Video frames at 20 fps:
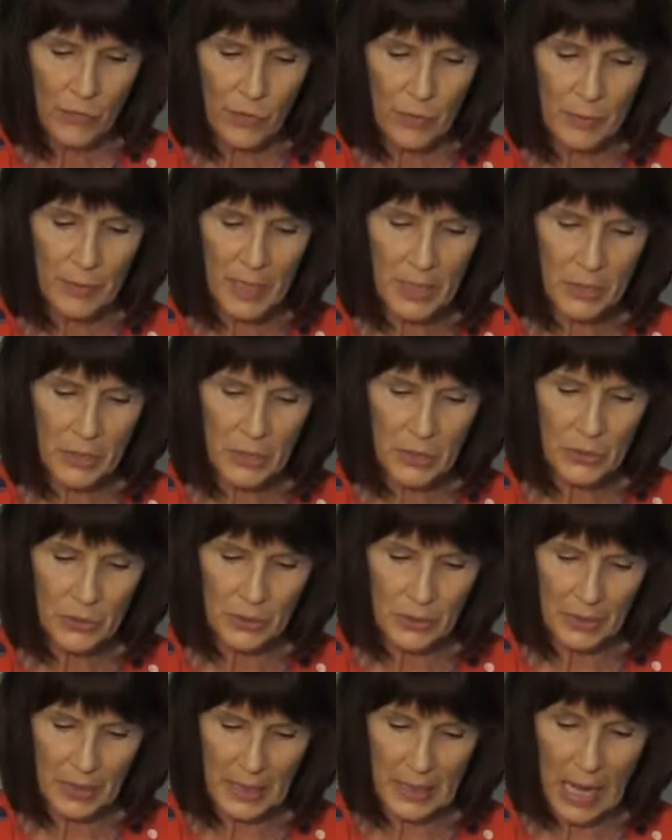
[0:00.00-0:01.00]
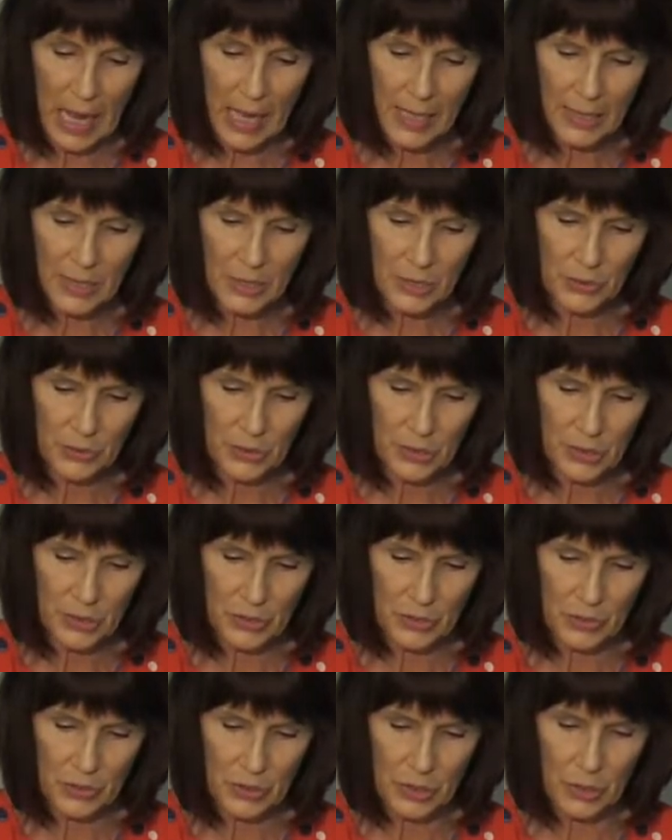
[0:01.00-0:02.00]
For middle school and high school
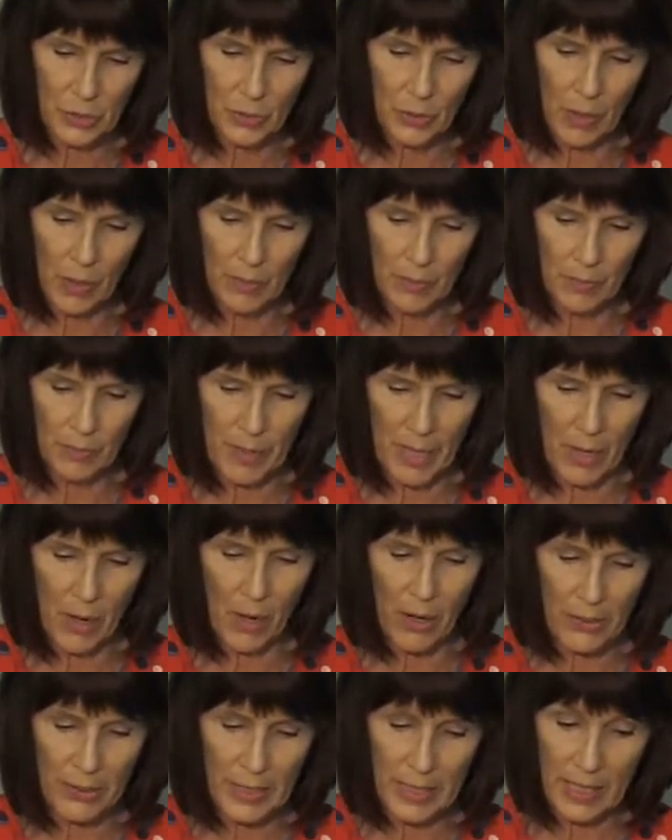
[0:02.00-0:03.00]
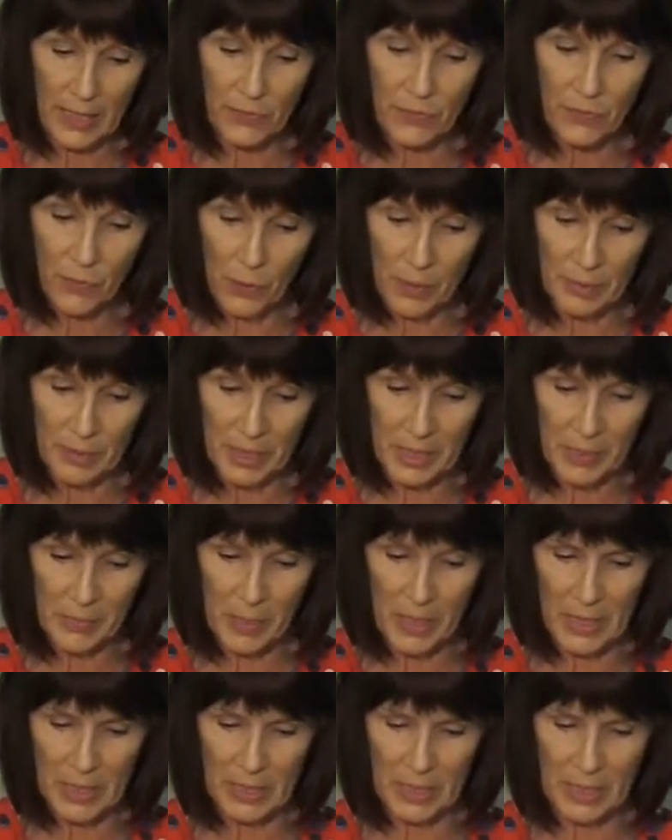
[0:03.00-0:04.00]
students who may already have formed an
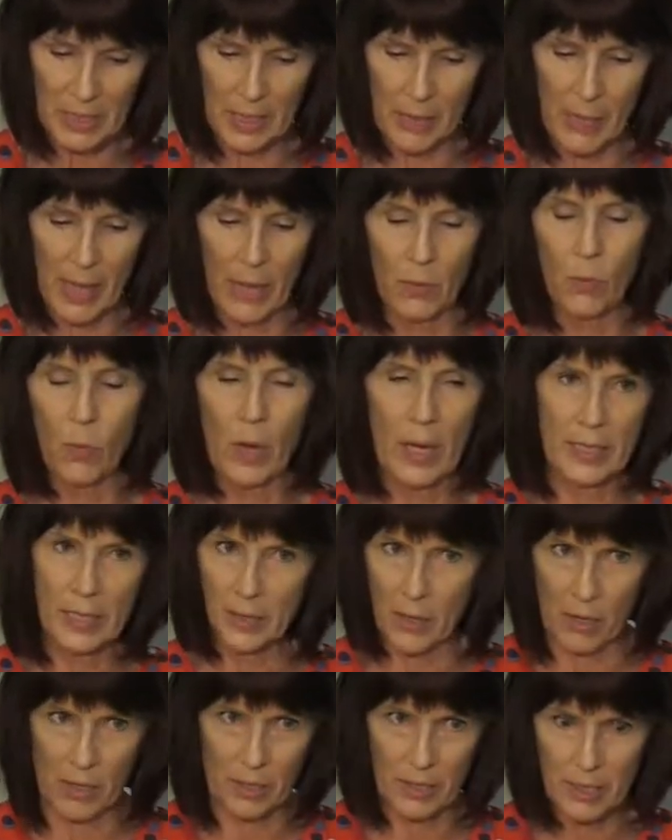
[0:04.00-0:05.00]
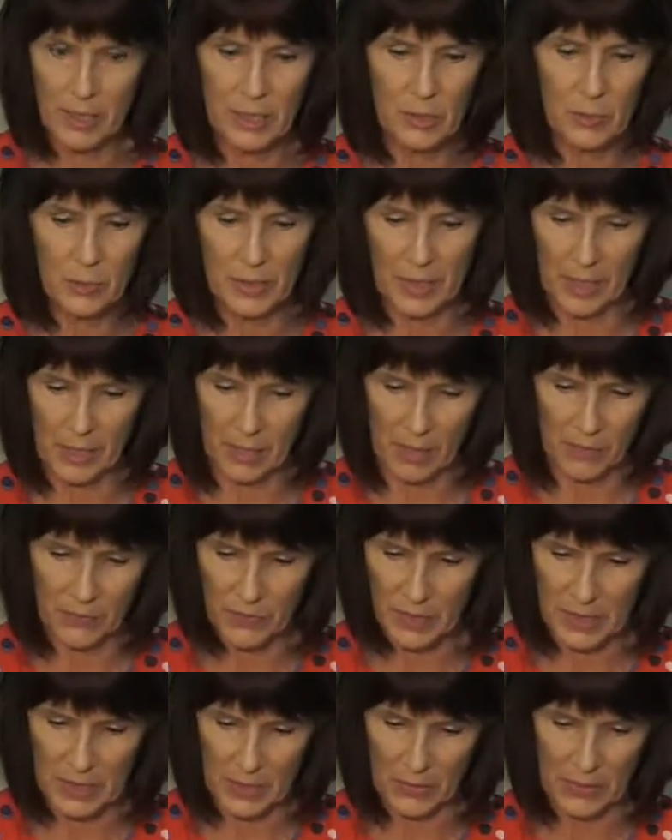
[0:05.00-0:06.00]
opinion about why an artist would cut
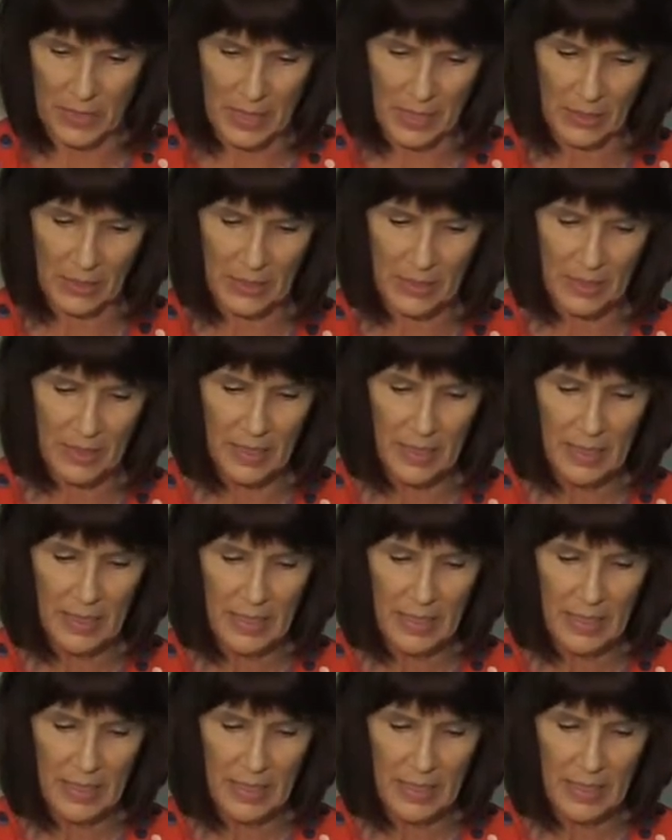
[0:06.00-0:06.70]
off his own ear,